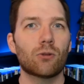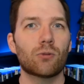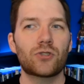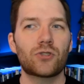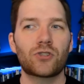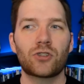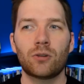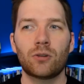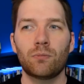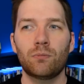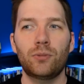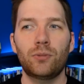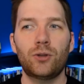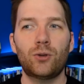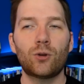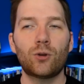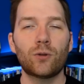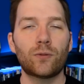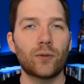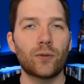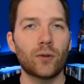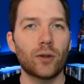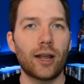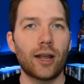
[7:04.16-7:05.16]
There were some
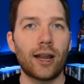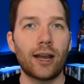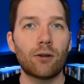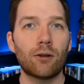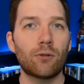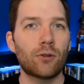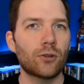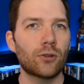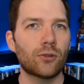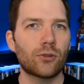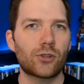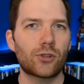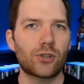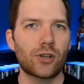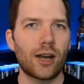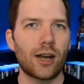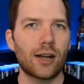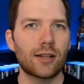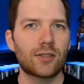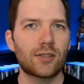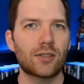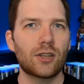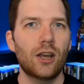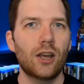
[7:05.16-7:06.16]
beautiful aerial
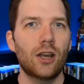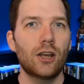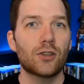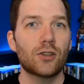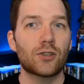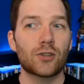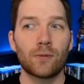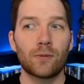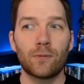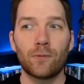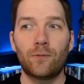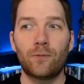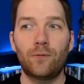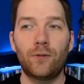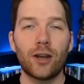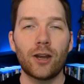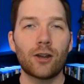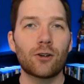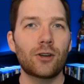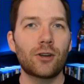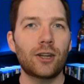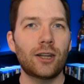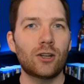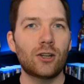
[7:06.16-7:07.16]
shots, some
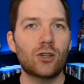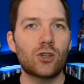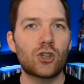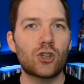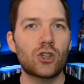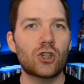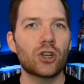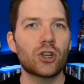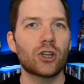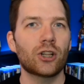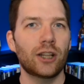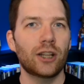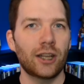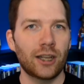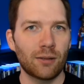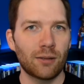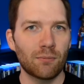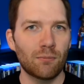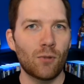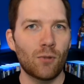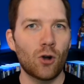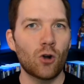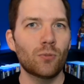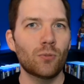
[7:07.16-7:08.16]
very
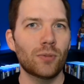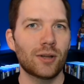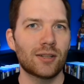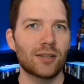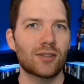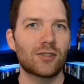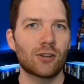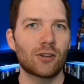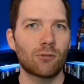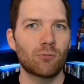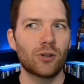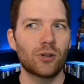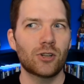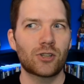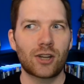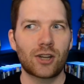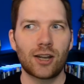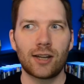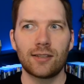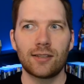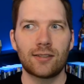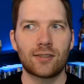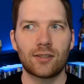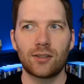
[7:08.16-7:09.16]
chilling moments in which
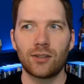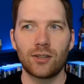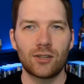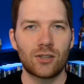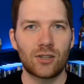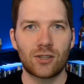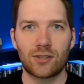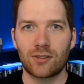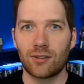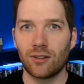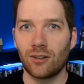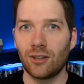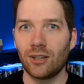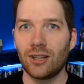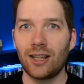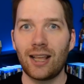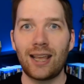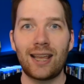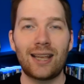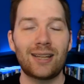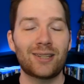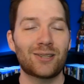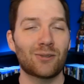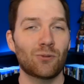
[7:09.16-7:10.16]
Godzilla just
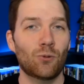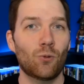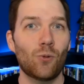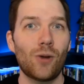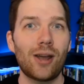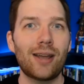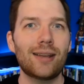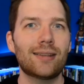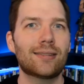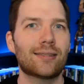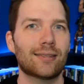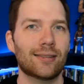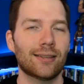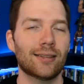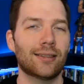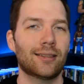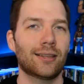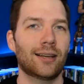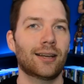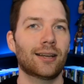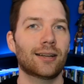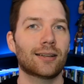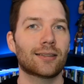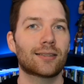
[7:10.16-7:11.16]
lays waste to
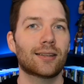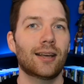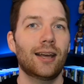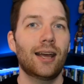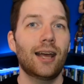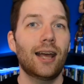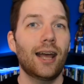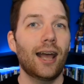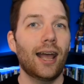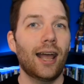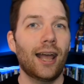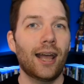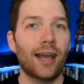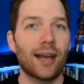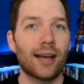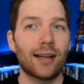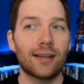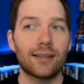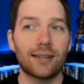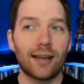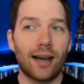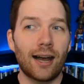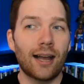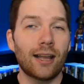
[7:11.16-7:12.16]
things.
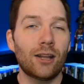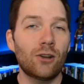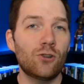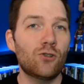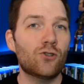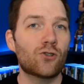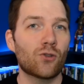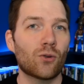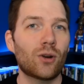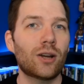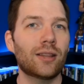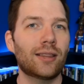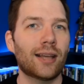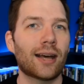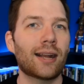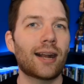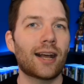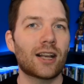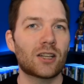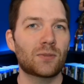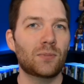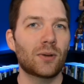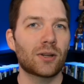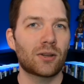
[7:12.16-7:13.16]
And I enjoyed
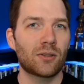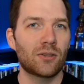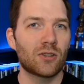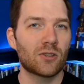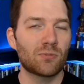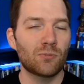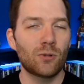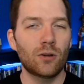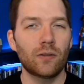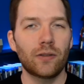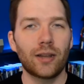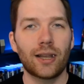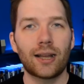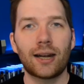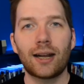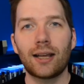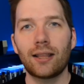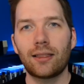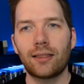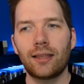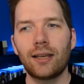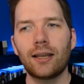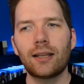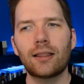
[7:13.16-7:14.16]
that aspect of this movie. And
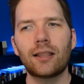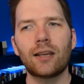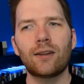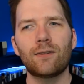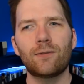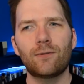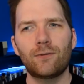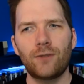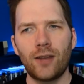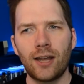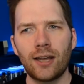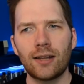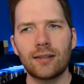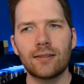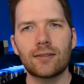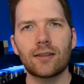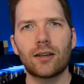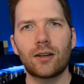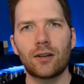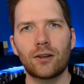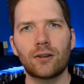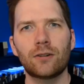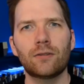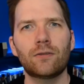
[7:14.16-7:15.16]
I think that
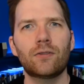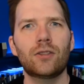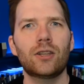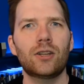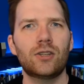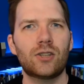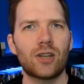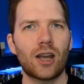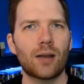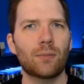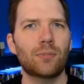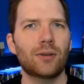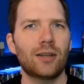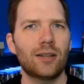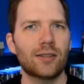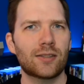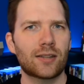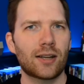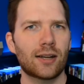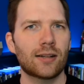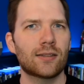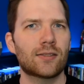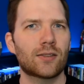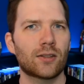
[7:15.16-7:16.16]
fans of the
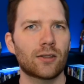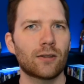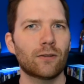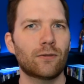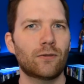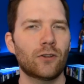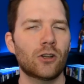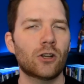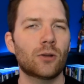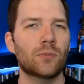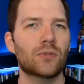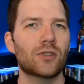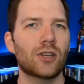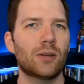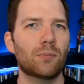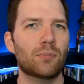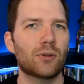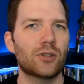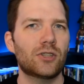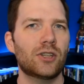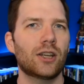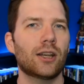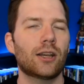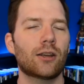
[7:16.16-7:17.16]
Japanese Godzilla films in
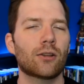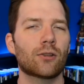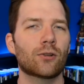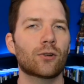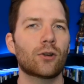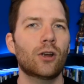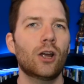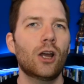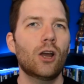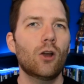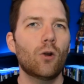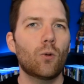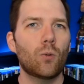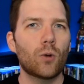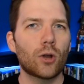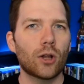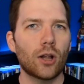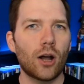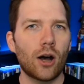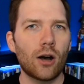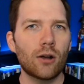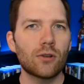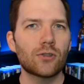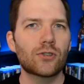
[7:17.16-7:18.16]
particular
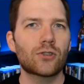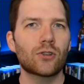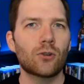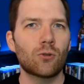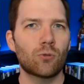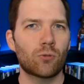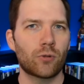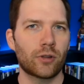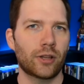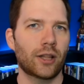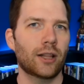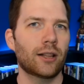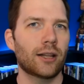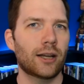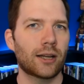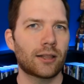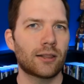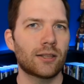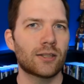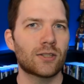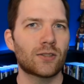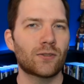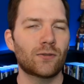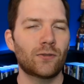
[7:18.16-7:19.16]
will also really
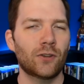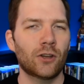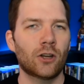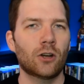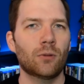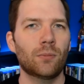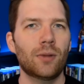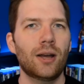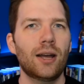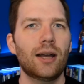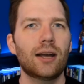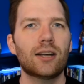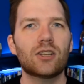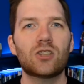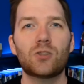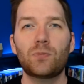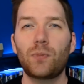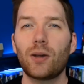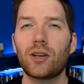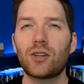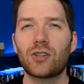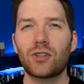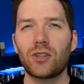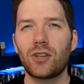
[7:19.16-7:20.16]
like this film,
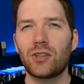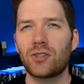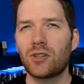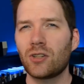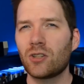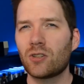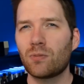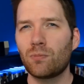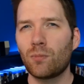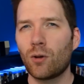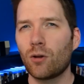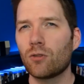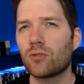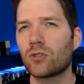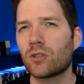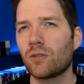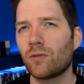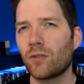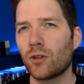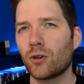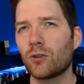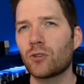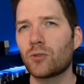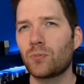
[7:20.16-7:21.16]
especially since most
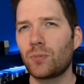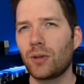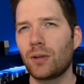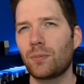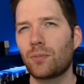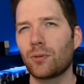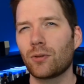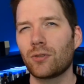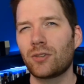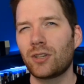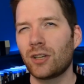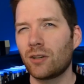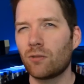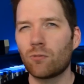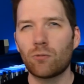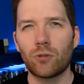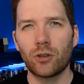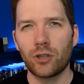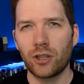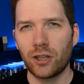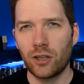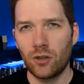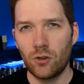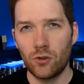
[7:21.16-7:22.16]
of those people didn't
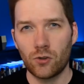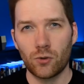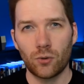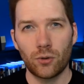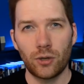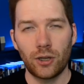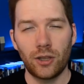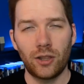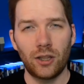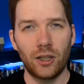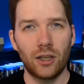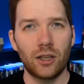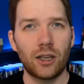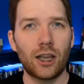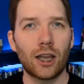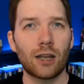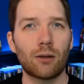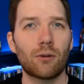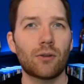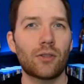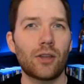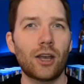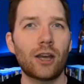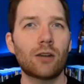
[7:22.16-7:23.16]
really enjoy the
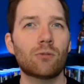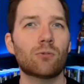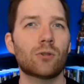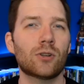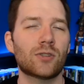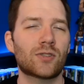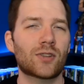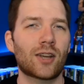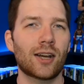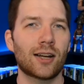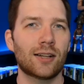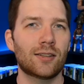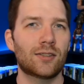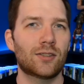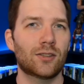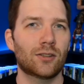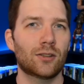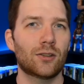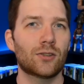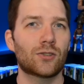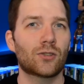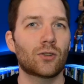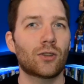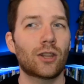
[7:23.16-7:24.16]
Gareth Edwards
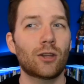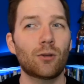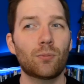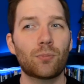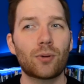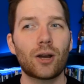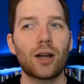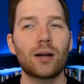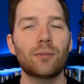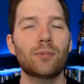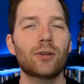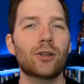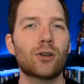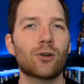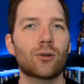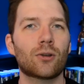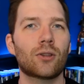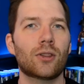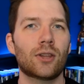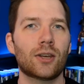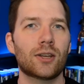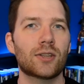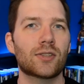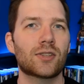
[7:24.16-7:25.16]
Godzilla. So they'll probably
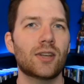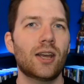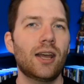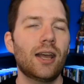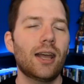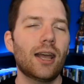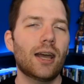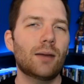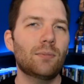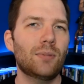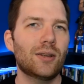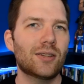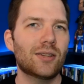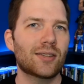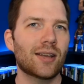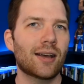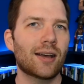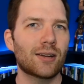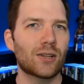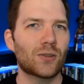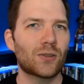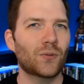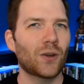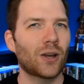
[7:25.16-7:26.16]
go to this and be
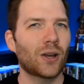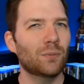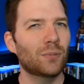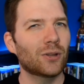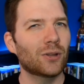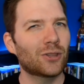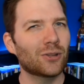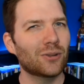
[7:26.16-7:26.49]
satisfied.